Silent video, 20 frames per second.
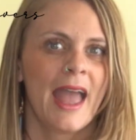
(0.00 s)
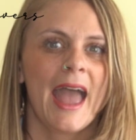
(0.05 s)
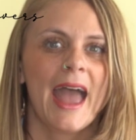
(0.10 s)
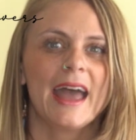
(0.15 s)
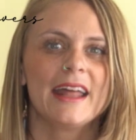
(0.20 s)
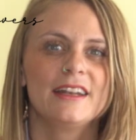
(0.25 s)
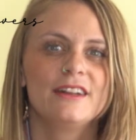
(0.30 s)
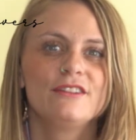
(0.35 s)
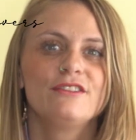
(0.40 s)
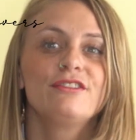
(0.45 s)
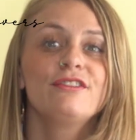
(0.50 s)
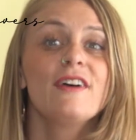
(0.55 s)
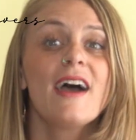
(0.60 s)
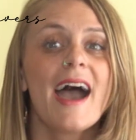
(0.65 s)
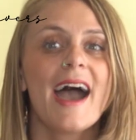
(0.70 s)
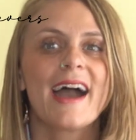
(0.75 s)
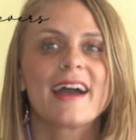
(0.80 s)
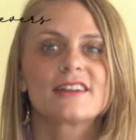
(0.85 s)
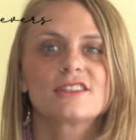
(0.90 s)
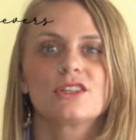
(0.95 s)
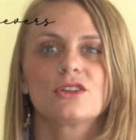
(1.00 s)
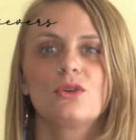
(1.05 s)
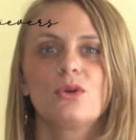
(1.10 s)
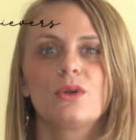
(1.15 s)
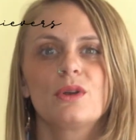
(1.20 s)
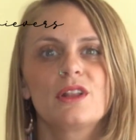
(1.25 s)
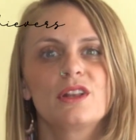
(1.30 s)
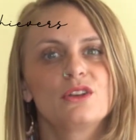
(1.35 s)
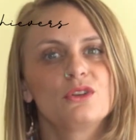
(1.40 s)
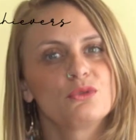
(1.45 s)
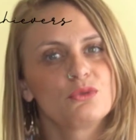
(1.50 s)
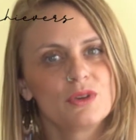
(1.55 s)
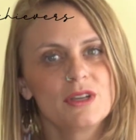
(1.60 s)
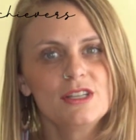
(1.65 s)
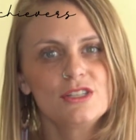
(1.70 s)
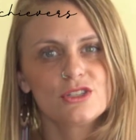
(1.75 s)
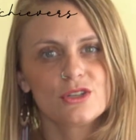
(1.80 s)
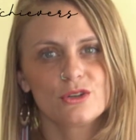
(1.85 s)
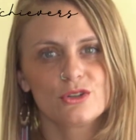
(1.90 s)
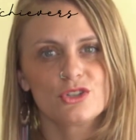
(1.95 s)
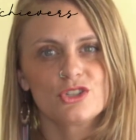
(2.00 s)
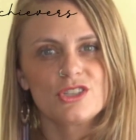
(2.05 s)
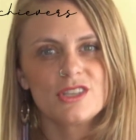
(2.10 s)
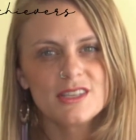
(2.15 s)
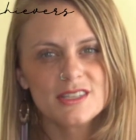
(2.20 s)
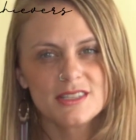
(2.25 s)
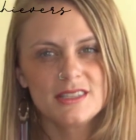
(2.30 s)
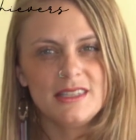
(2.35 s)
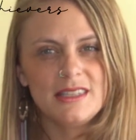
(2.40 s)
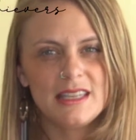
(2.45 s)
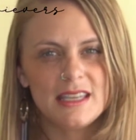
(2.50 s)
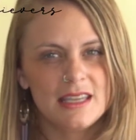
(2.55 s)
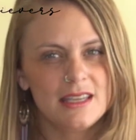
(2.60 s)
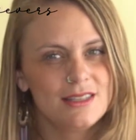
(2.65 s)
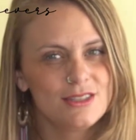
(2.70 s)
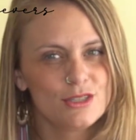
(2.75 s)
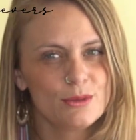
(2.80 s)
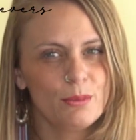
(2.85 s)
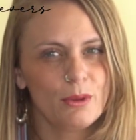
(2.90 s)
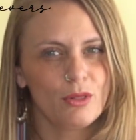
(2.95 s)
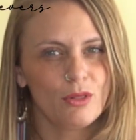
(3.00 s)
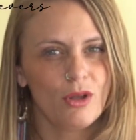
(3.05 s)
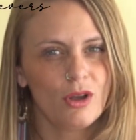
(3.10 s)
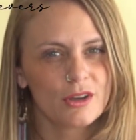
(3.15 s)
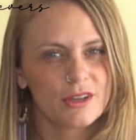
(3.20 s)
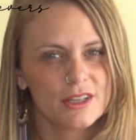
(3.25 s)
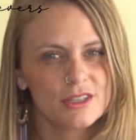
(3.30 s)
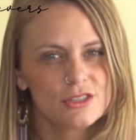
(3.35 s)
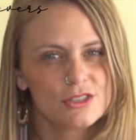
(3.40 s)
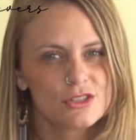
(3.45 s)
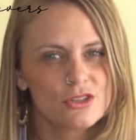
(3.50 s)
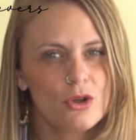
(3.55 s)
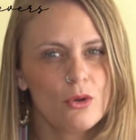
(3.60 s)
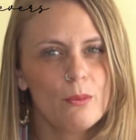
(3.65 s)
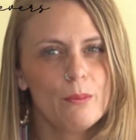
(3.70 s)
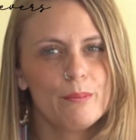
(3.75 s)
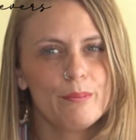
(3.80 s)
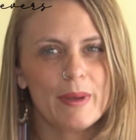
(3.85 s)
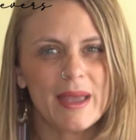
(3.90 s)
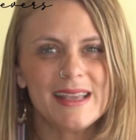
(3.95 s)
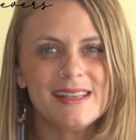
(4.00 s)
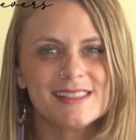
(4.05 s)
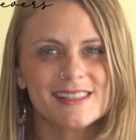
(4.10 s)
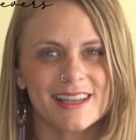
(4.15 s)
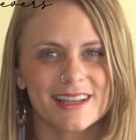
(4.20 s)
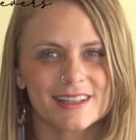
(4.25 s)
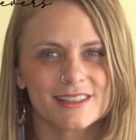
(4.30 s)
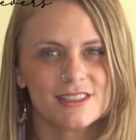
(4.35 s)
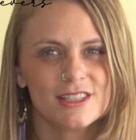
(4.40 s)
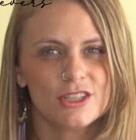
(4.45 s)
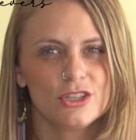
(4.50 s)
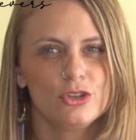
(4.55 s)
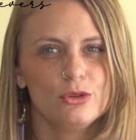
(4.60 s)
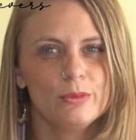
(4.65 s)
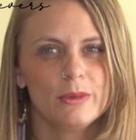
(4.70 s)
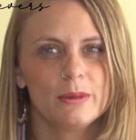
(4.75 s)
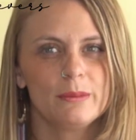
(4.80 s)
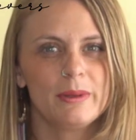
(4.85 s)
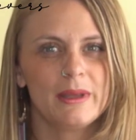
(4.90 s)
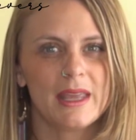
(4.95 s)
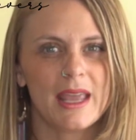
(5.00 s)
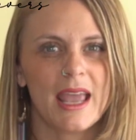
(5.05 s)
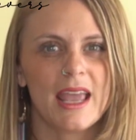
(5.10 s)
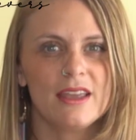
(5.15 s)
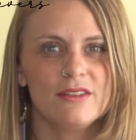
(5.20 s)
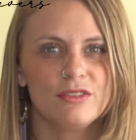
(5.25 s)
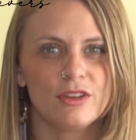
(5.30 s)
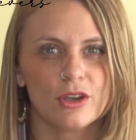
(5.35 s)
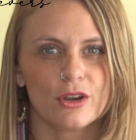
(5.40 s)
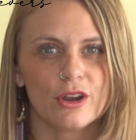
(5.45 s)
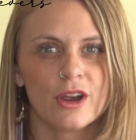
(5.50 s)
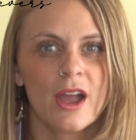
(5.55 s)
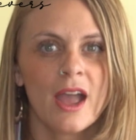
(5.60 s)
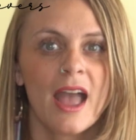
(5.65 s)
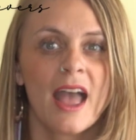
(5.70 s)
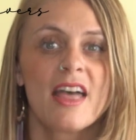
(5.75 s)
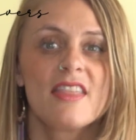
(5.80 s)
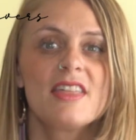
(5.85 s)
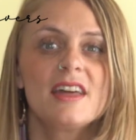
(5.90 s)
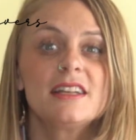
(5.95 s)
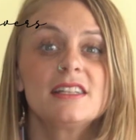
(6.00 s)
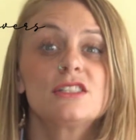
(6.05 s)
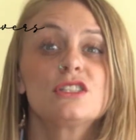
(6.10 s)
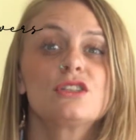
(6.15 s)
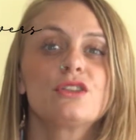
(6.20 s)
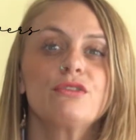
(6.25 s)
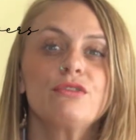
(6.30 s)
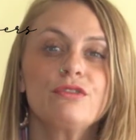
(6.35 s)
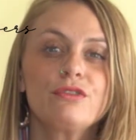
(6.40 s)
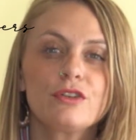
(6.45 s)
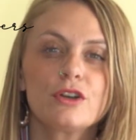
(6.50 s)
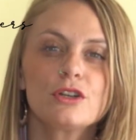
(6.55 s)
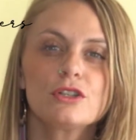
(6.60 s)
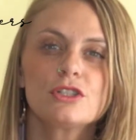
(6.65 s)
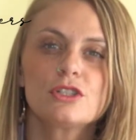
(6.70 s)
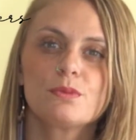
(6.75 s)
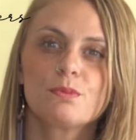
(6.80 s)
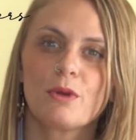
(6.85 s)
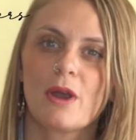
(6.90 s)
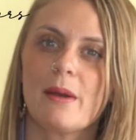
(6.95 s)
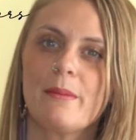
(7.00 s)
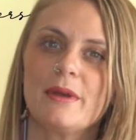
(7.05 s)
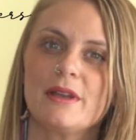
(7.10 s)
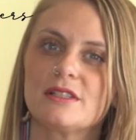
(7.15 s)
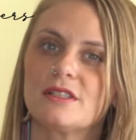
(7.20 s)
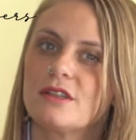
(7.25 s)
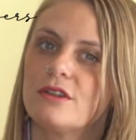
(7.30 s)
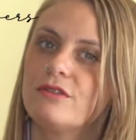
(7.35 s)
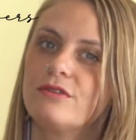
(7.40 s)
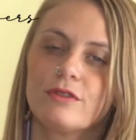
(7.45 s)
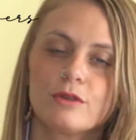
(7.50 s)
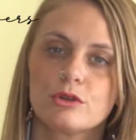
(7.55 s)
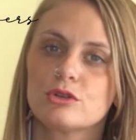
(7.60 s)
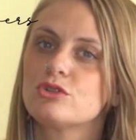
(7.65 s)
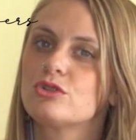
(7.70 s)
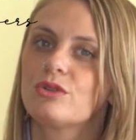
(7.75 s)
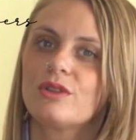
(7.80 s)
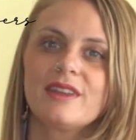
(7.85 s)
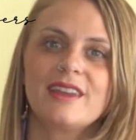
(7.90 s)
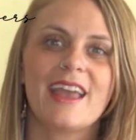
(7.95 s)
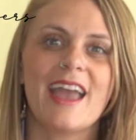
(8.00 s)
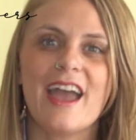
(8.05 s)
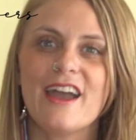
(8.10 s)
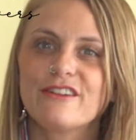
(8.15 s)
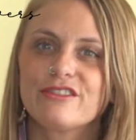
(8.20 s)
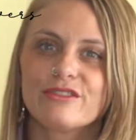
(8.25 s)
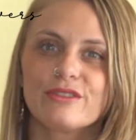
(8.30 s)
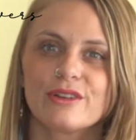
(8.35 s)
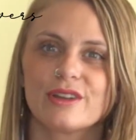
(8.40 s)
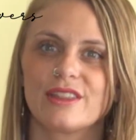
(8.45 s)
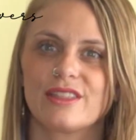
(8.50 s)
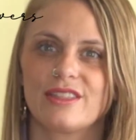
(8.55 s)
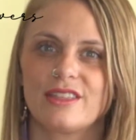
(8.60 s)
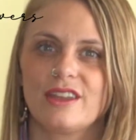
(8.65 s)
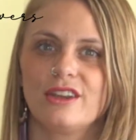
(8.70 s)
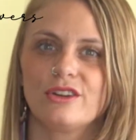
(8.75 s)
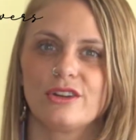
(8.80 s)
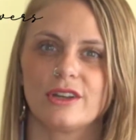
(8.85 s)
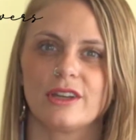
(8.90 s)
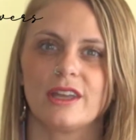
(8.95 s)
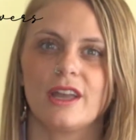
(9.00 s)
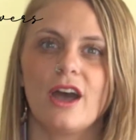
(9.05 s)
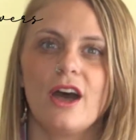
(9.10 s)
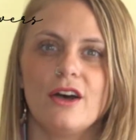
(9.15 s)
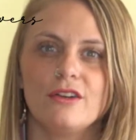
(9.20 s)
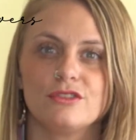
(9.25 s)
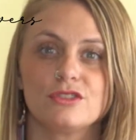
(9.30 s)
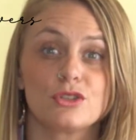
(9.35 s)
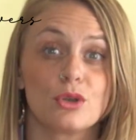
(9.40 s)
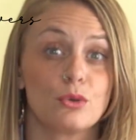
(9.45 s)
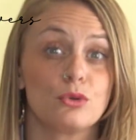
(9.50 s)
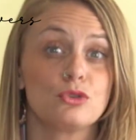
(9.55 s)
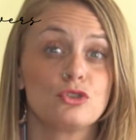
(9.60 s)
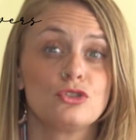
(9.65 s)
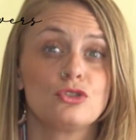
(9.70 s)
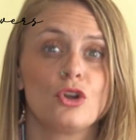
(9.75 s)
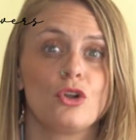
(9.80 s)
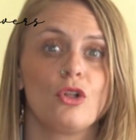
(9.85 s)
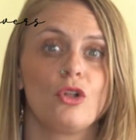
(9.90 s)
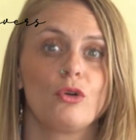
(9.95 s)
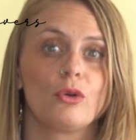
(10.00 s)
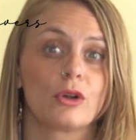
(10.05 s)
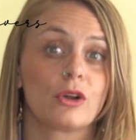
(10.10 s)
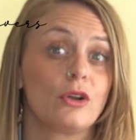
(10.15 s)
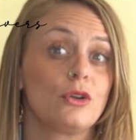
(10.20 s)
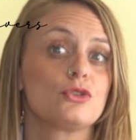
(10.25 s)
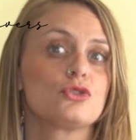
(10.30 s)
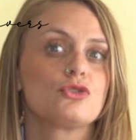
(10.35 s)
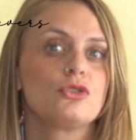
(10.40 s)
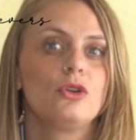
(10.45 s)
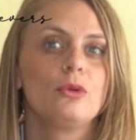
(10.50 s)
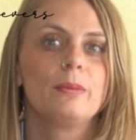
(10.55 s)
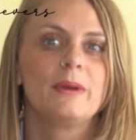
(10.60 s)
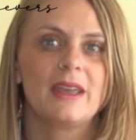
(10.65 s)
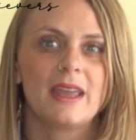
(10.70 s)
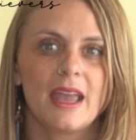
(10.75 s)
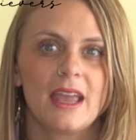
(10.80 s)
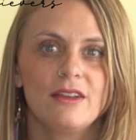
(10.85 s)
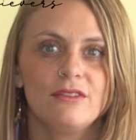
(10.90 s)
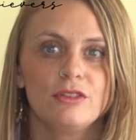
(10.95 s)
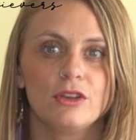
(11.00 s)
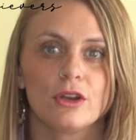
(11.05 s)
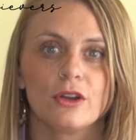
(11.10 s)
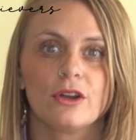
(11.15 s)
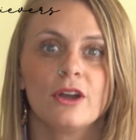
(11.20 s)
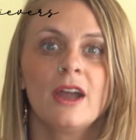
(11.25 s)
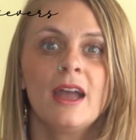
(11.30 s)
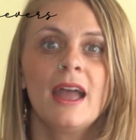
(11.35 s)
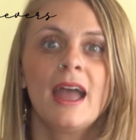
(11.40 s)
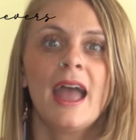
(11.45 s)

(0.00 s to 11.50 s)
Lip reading: And in fact, according to research, this need to belong is so basic to human behavior that it's the first premise of virtually every theory of social or cultural behavior